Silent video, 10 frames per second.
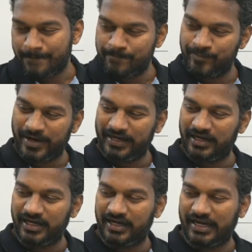
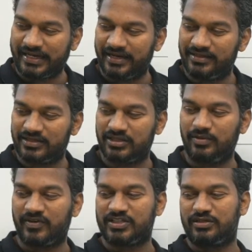Binary tree construction,
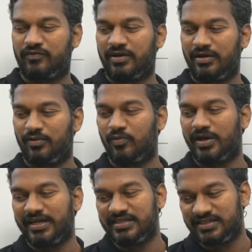first of all,
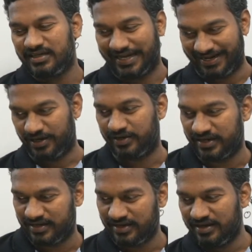why is it n log
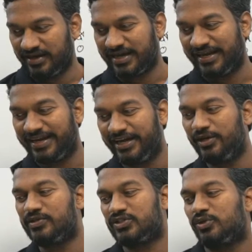n? Can I
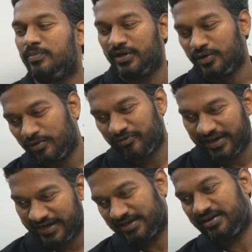reduce to big O of
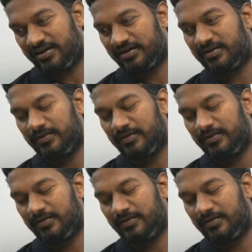n or not?